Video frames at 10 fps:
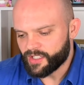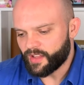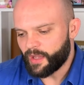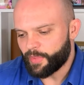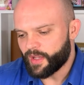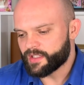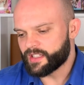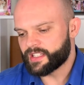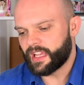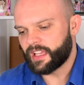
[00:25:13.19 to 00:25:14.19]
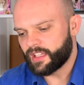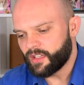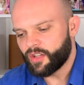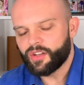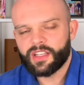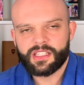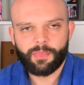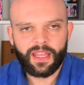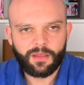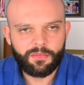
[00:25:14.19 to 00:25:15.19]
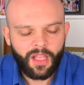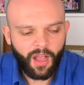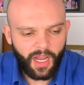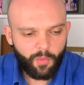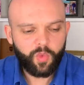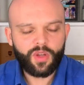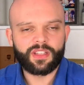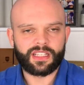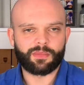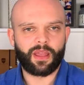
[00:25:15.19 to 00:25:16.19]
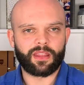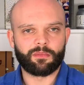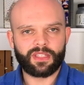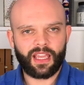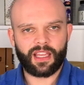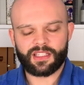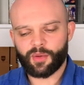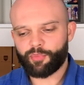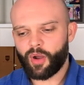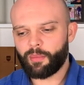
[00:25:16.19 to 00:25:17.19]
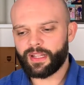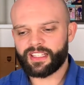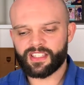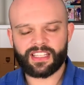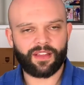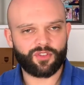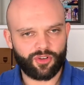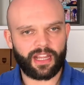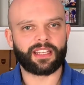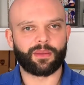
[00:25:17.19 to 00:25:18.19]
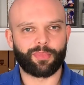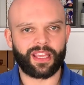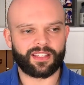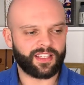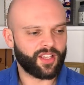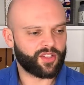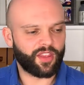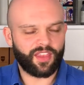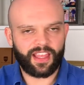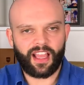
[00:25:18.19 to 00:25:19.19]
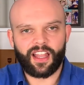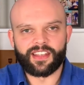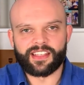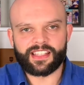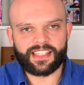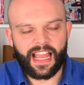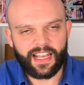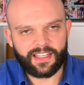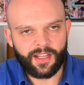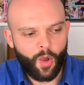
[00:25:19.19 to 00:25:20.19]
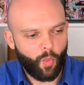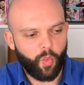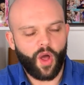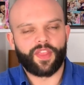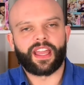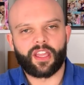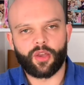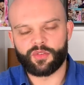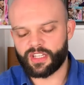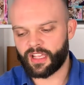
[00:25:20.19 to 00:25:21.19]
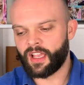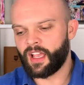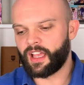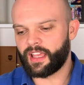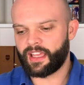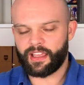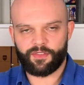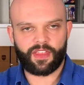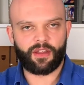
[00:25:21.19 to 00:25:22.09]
So that person saying, you know, you'd expect them, I would expect them, yeah, to probably just have trained a bit so that they understand what they're coaching if